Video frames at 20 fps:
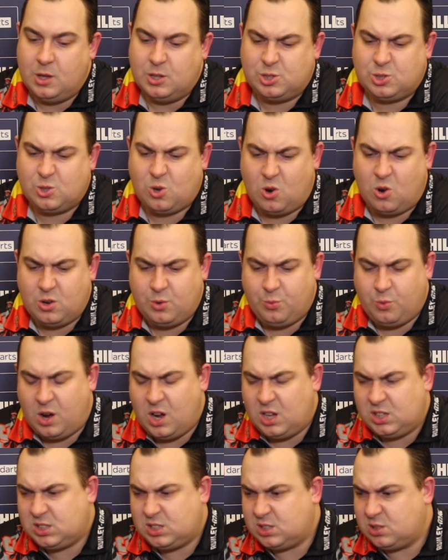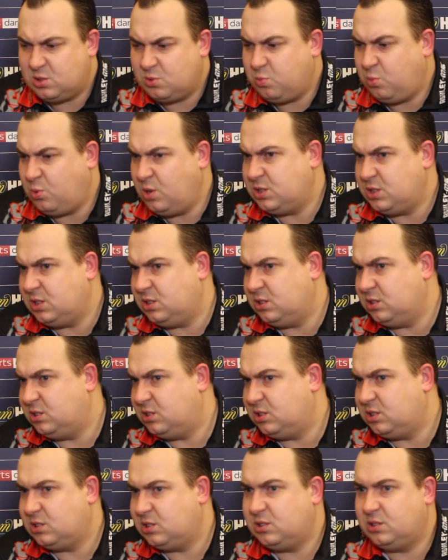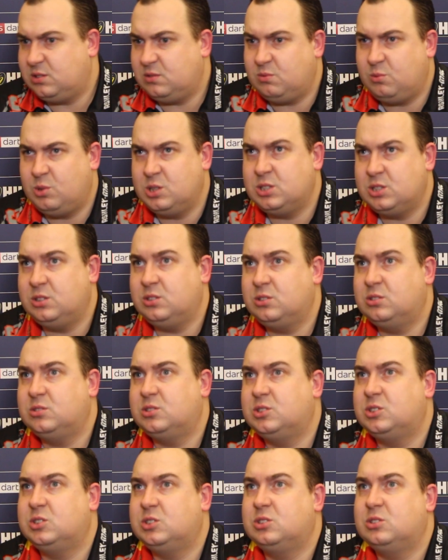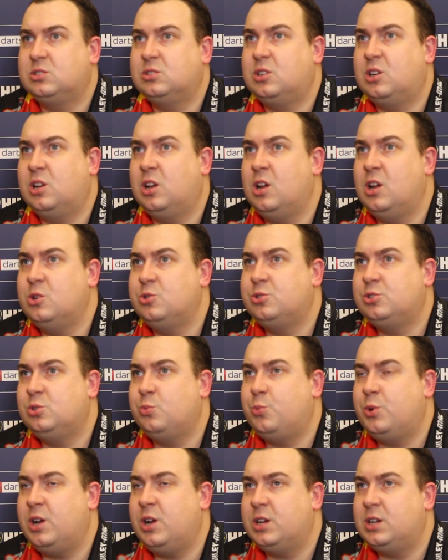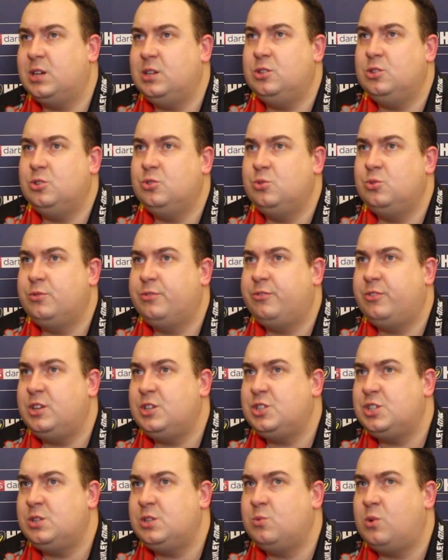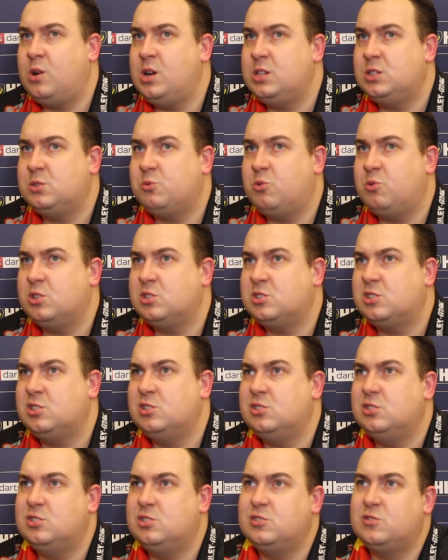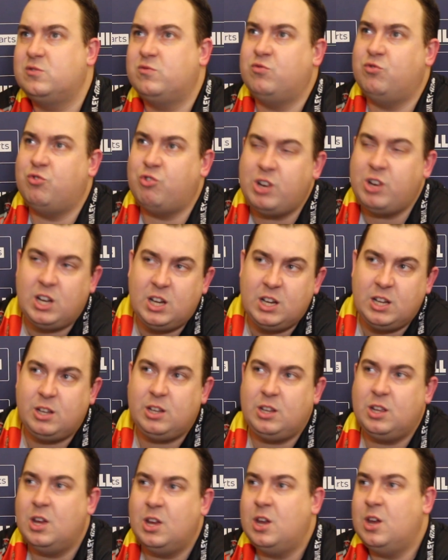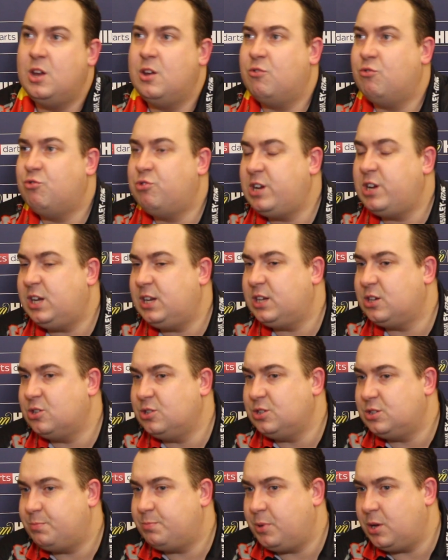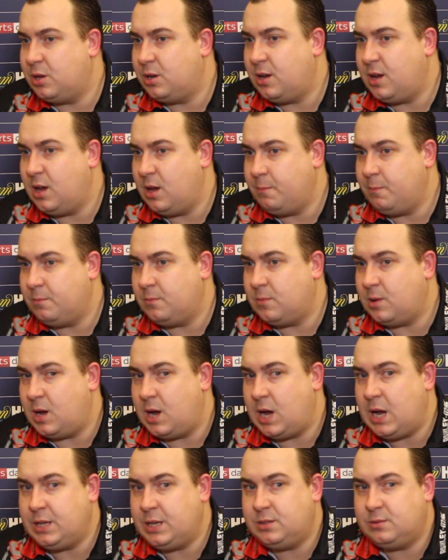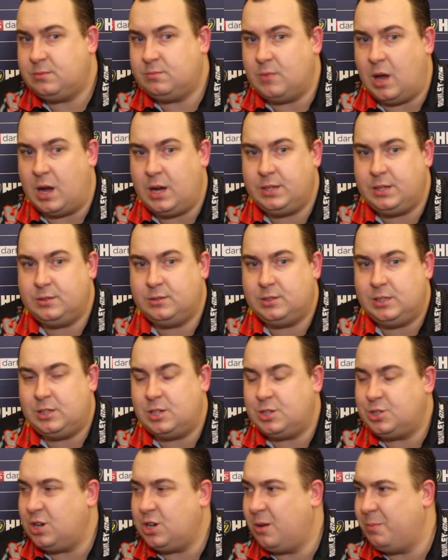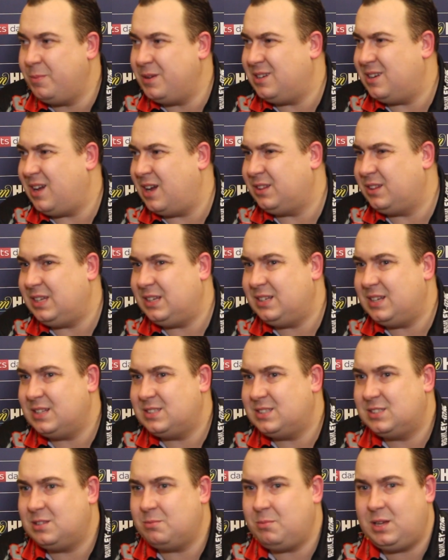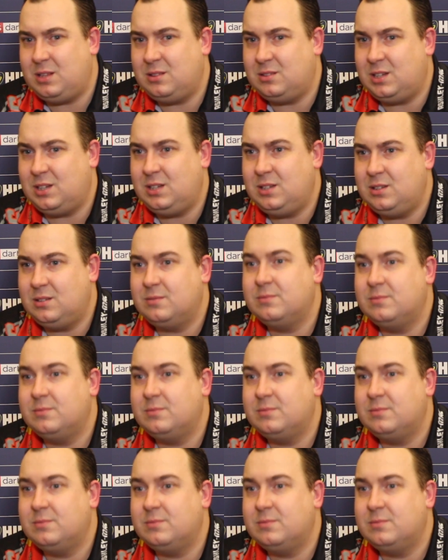Scoring-wise wasn't close to what I can do. Finishing-wise wasn't really, really good, but I did the job, and I think that's the main thing.